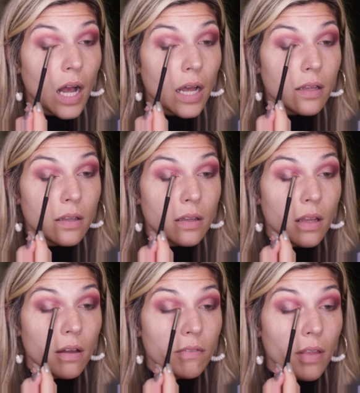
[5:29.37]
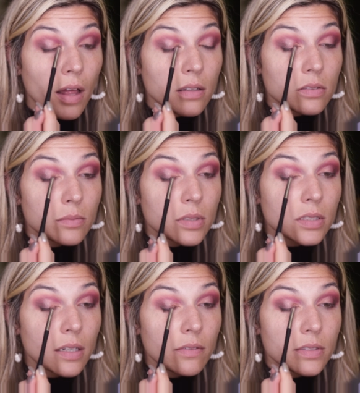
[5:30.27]
I love that. So I'm
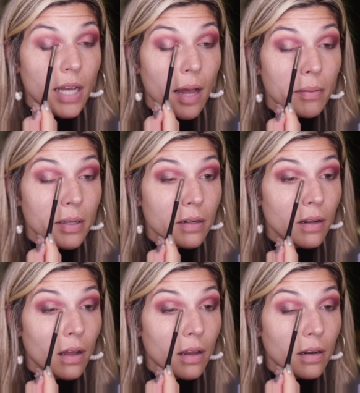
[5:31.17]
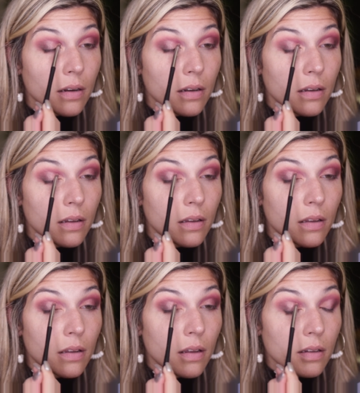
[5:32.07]
just kind of tapping it on
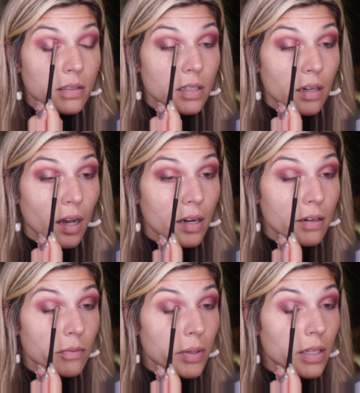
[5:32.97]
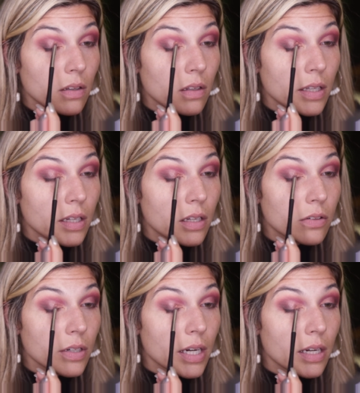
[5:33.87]
to kind of make it look like a
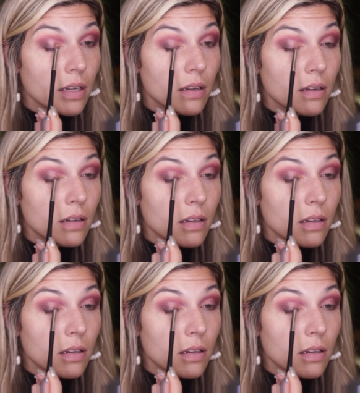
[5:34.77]
gradient.